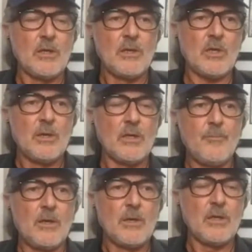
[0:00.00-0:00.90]

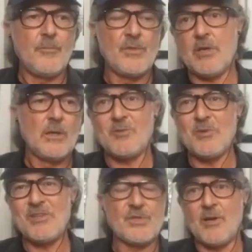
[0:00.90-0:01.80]
um, this is how I talk to
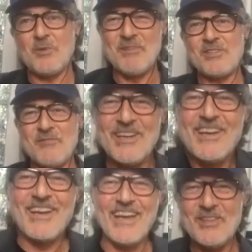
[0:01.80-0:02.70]
myself, by the way.
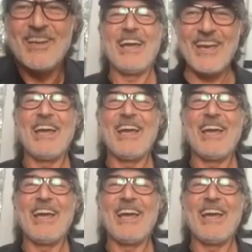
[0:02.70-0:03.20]
Mm.